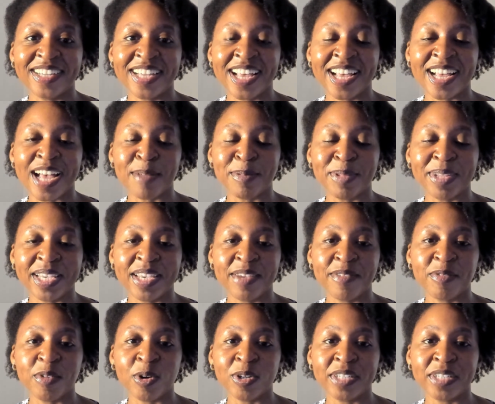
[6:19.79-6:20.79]
I'm
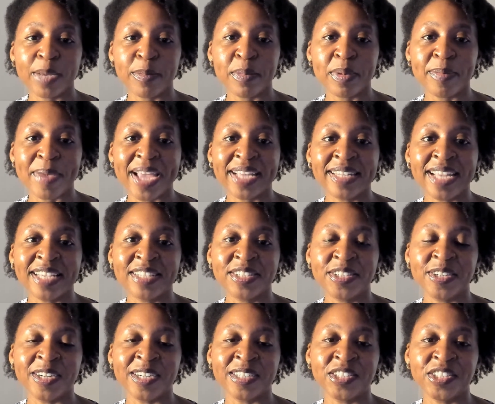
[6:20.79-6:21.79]
looking forward to coming back next year.